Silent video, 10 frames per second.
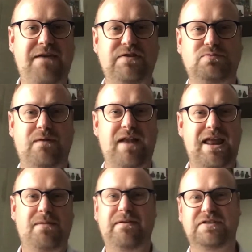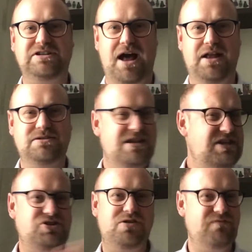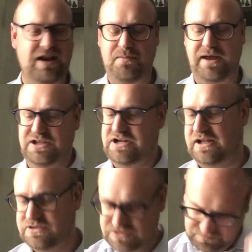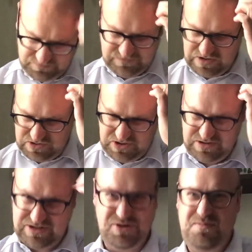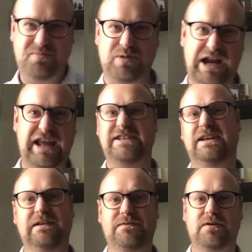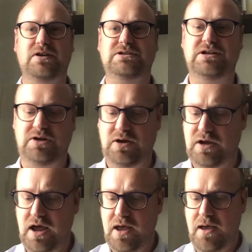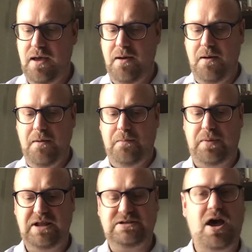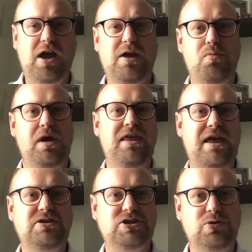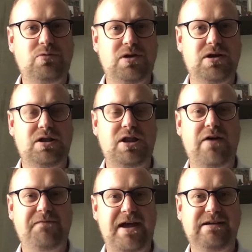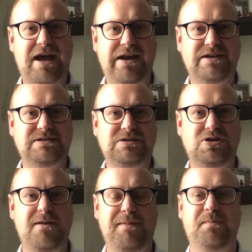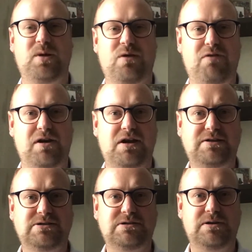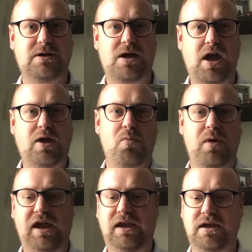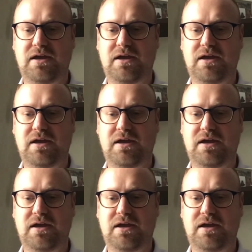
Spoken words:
you with a little bit of a challenge, and this shouldn't really be a challenge. It should be pretty easy for us to do. But it's how can we then show love and kindness to the people around us? How can we